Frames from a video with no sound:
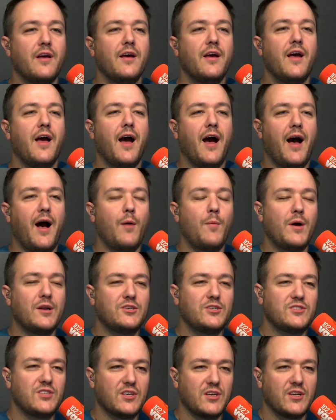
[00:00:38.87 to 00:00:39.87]
how much
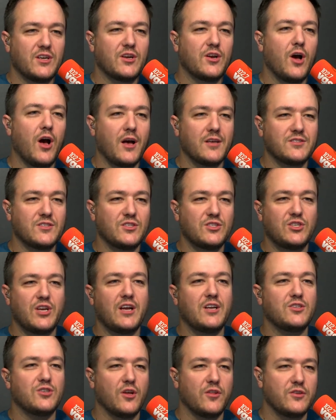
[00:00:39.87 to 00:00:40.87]
is it going to cost to
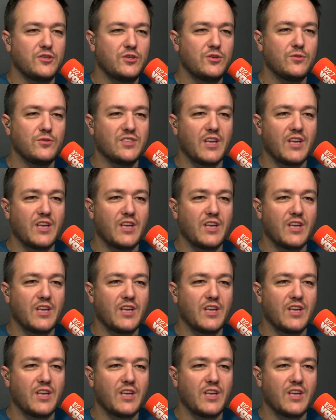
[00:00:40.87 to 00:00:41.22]
change all the to two change